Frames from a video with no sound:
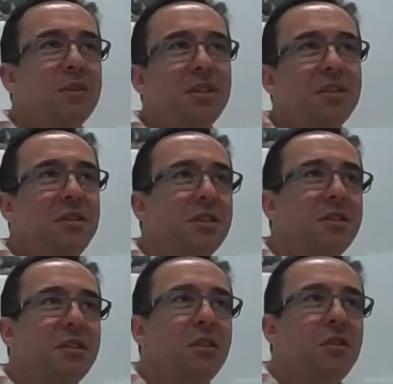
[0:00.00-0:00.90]
to to
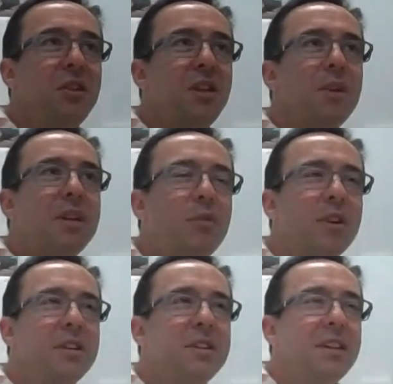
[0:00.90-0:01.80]
negotiate better
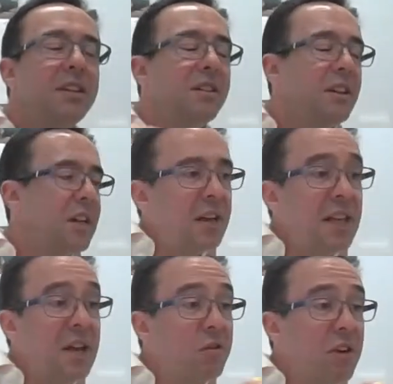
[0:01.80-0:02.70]
pricing. A
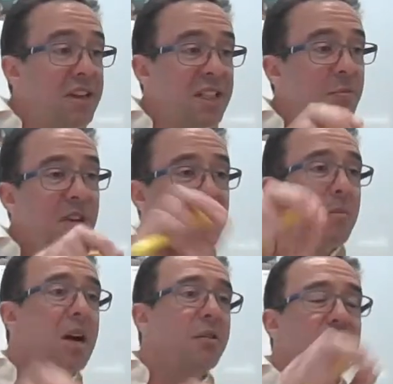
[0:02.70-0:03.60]
downgrade similarly
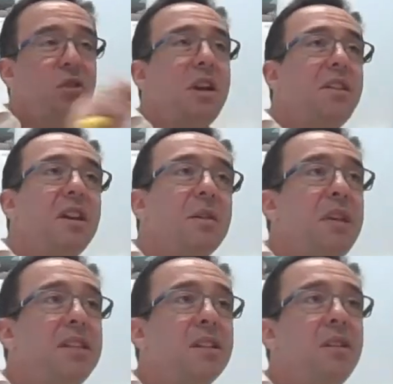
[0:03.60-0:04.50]
might not do anything
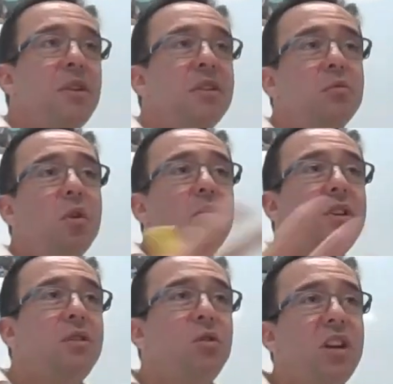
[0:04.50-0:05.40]
immediately because what we're
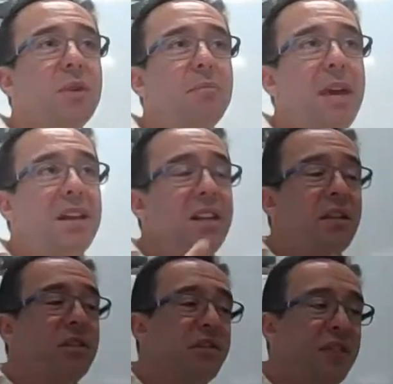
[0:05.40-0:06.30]
talking about mainly
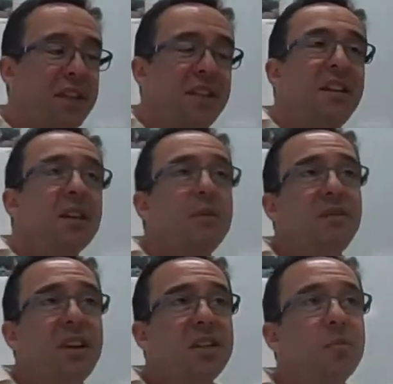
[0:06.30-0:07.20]
here is fixed income
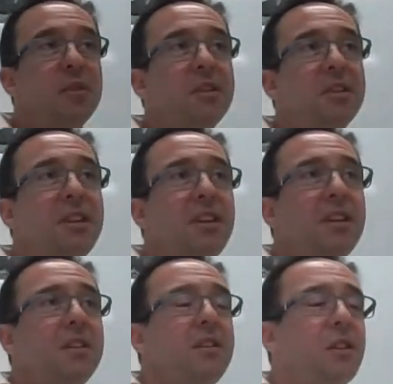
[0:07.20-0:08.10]
investments.
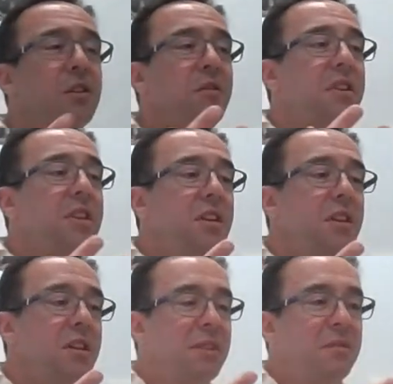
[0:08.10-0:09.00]
So
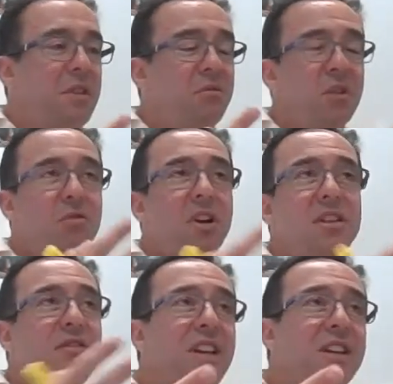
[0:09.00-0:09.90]
the the interest rate
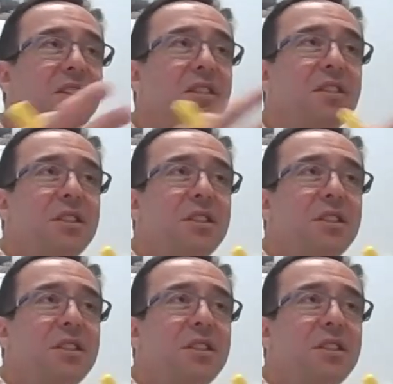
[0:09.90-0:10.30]
is fixed at the